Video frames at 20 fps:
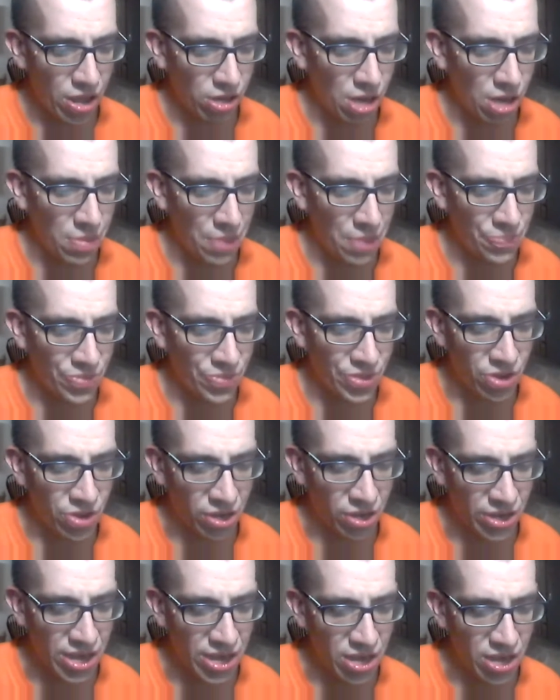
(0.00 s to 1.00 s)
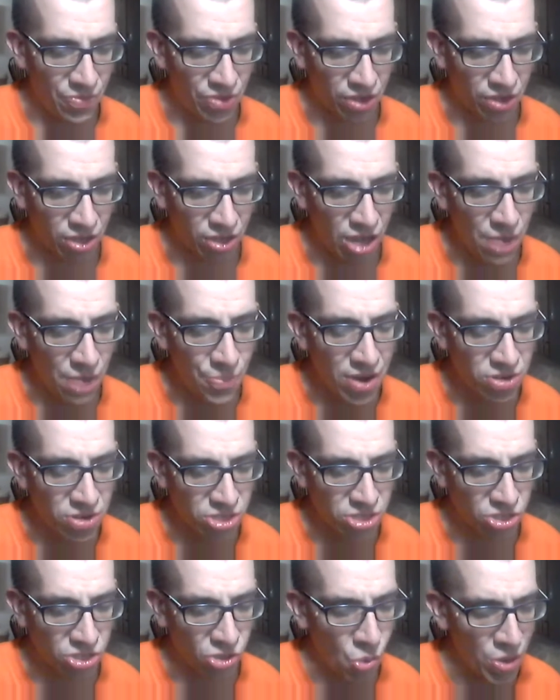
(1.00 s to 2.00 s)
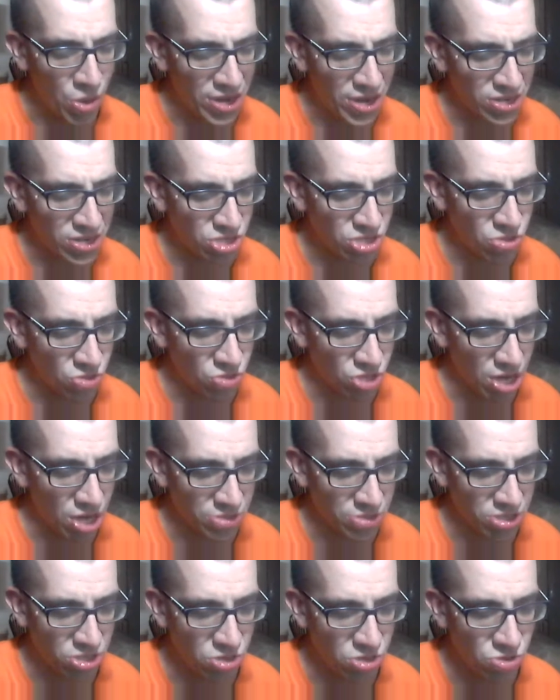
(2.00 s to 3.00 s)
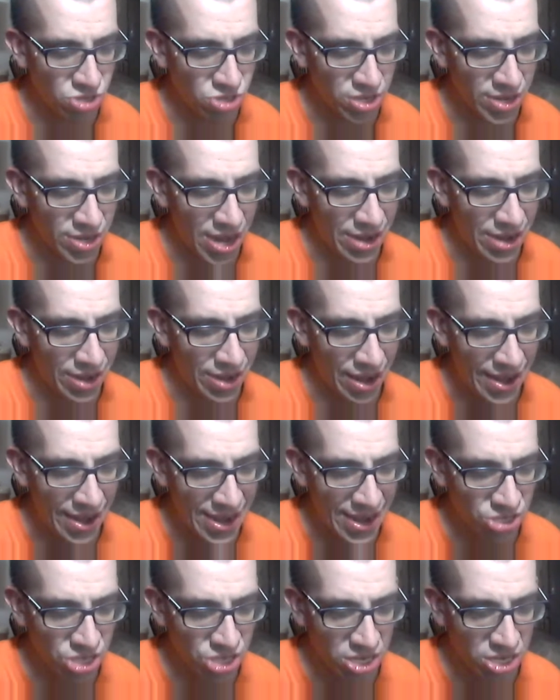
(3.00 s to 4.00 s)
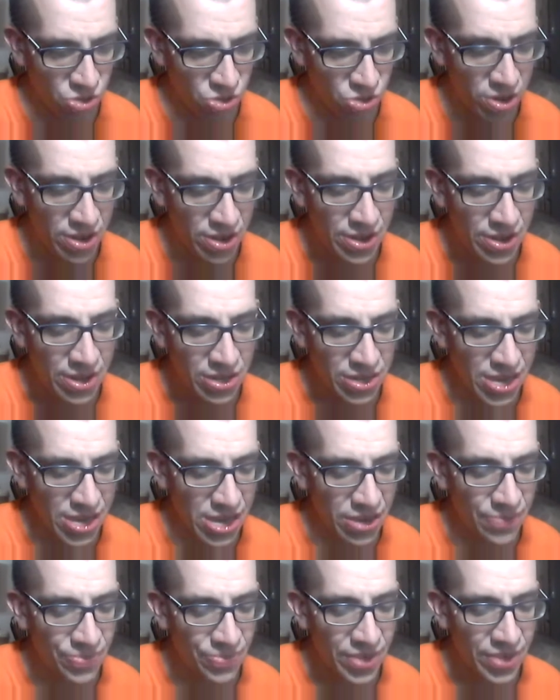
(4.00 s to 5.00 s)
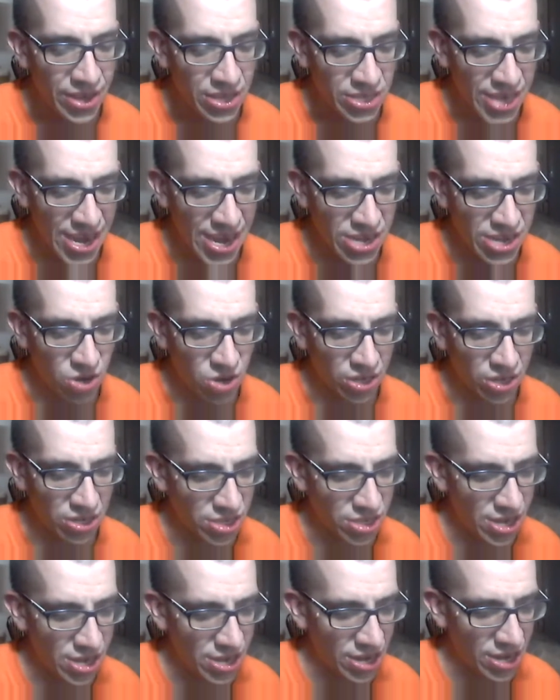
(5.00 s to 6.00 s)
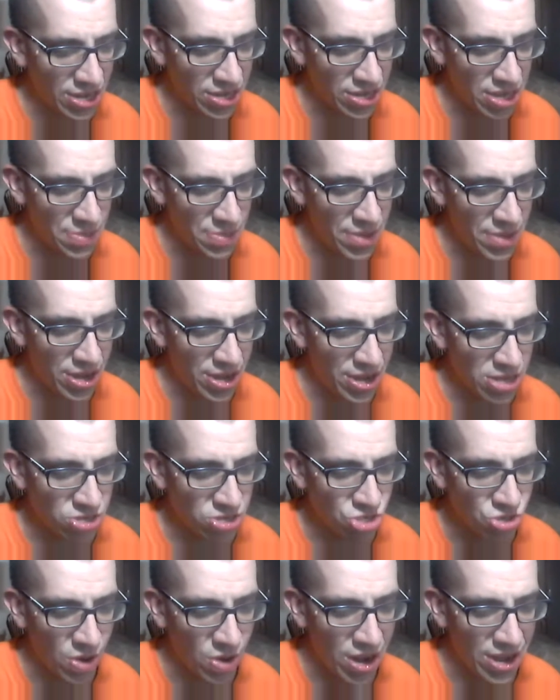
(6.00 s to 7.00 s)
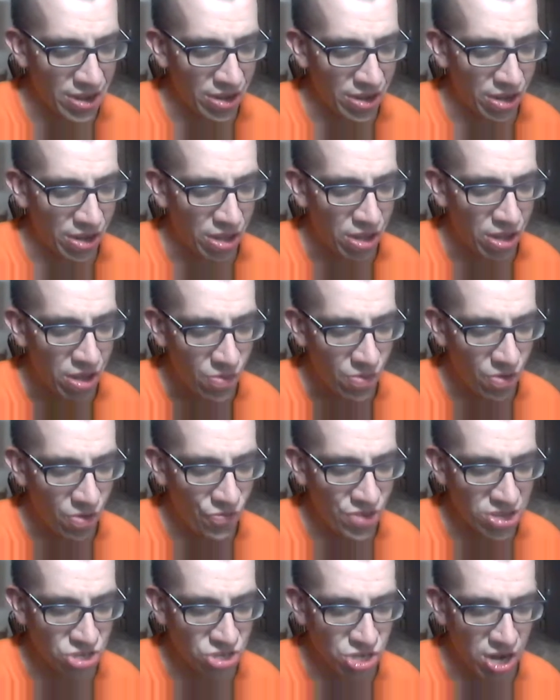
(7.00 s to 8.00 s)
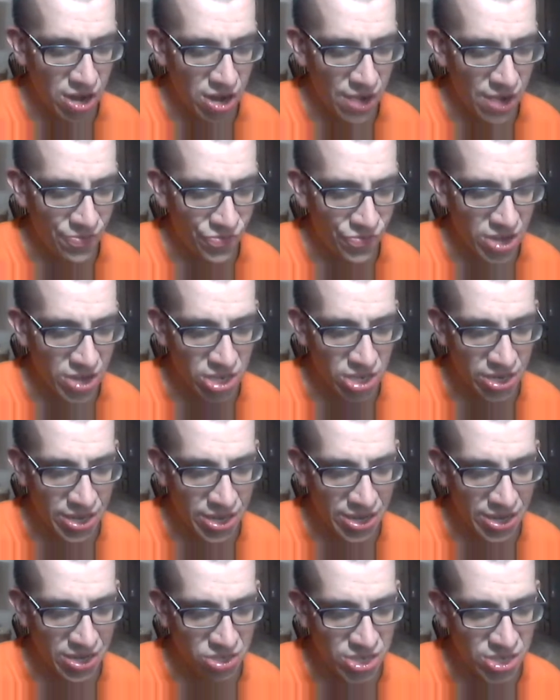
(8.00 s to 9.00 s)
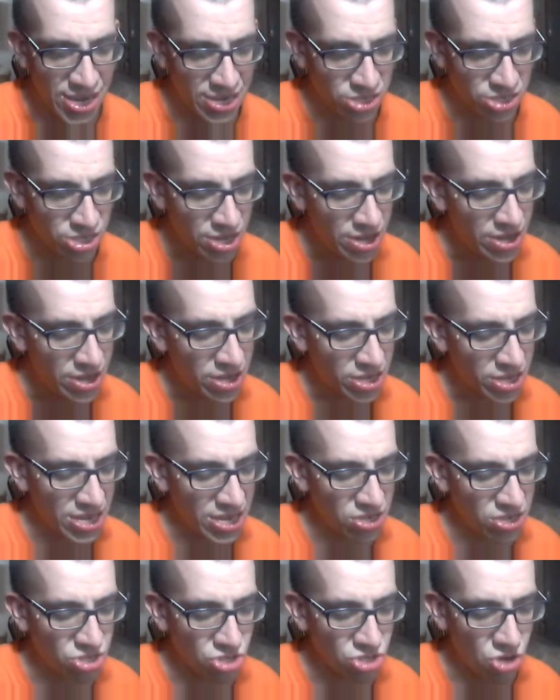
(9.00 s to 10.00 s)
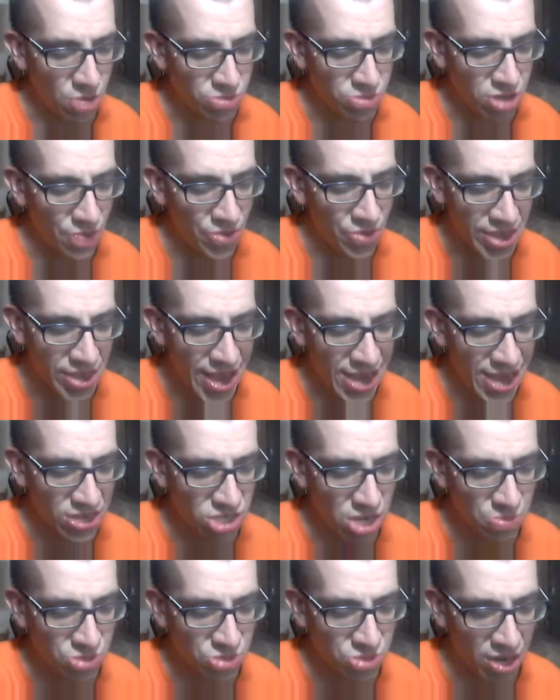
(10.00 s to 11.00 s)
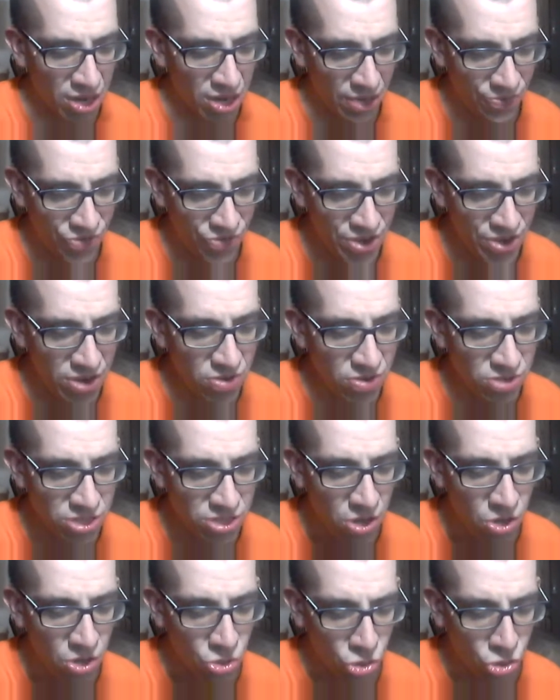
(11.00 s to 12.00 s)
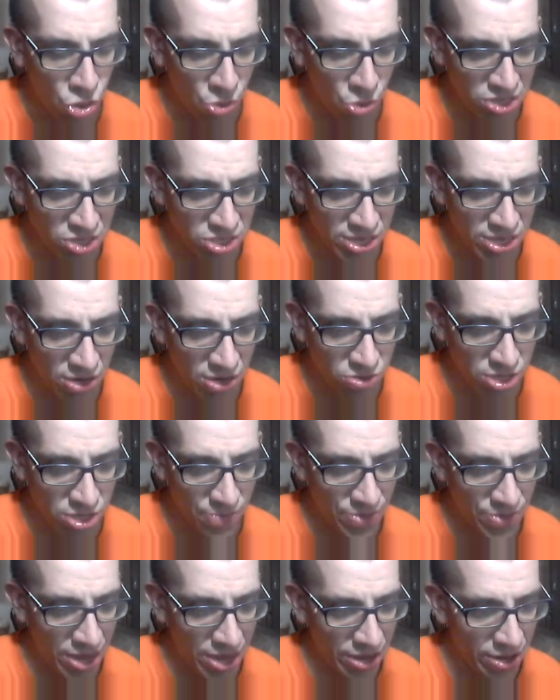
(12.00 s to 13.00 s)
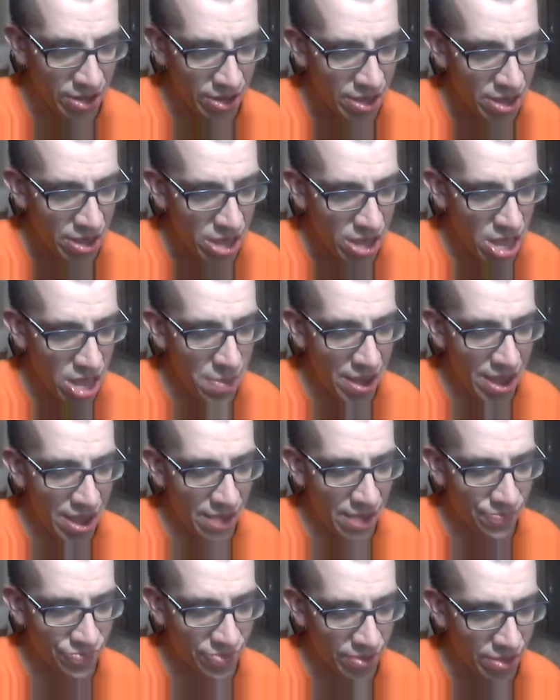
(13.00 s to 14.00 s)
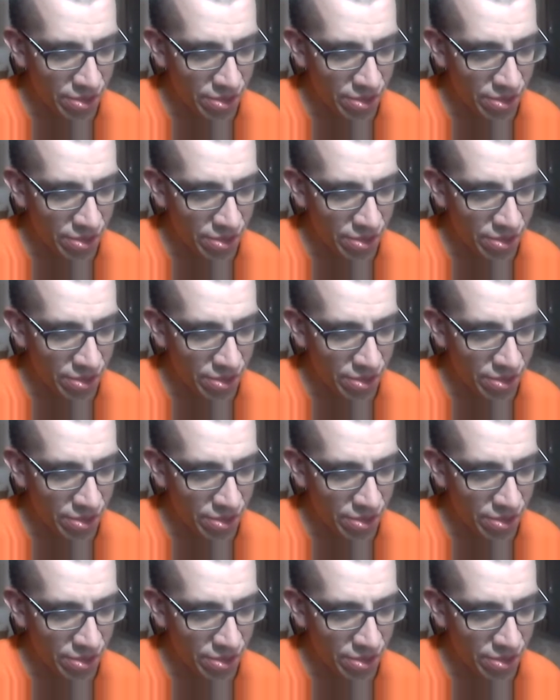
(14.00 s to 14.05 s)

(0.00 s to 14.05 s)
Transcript: come up to the king of the clubhouse. Conan soon comes into denying the handshake to King. K-Dog and King are immediately joining with each other and things are getting tense. King storms up, the tag champs are confused. Conan tells them that he may have